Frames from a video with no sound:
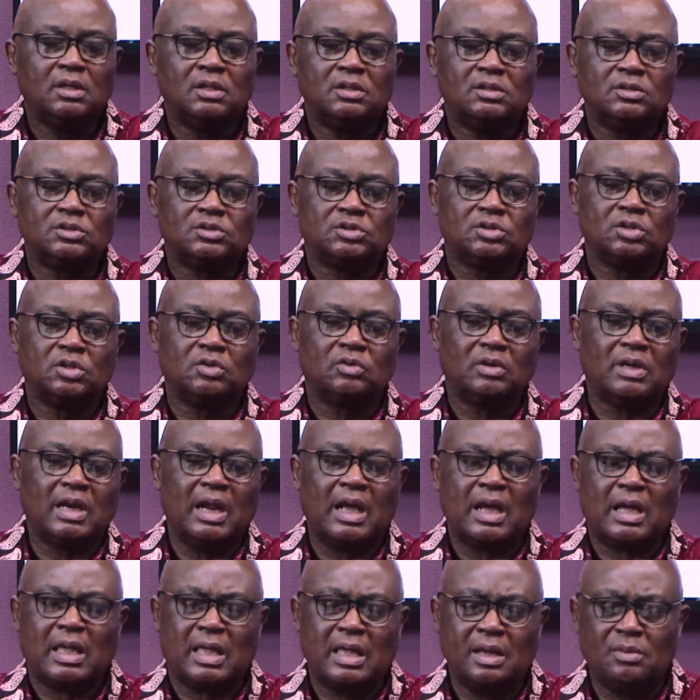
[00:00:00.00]
So when I
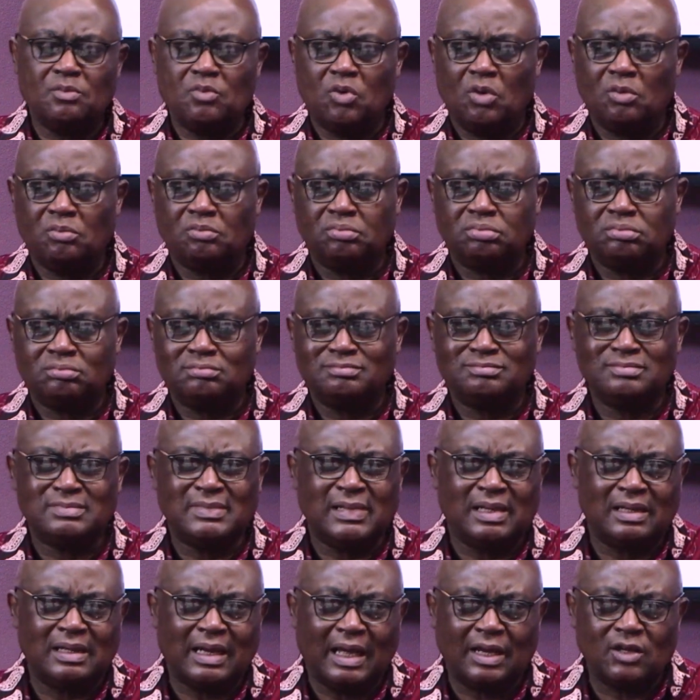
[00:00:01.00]
came home,
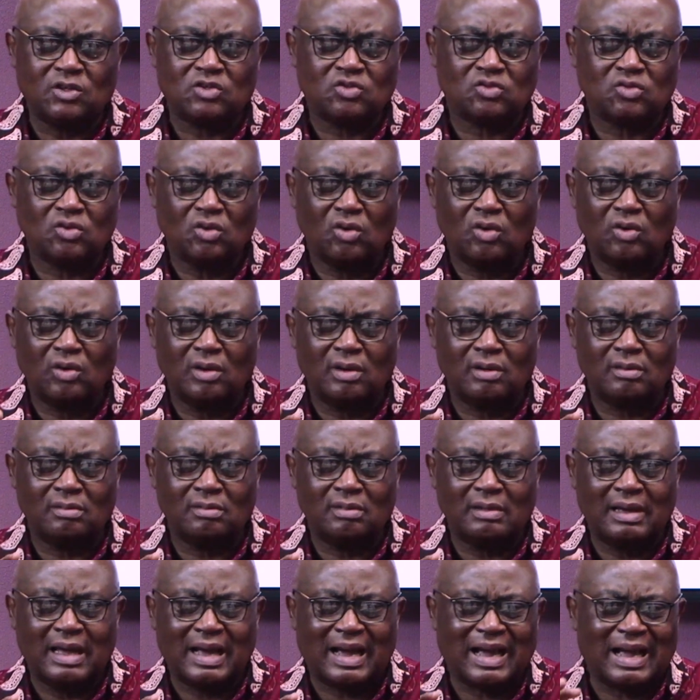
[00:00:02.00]
then I saw a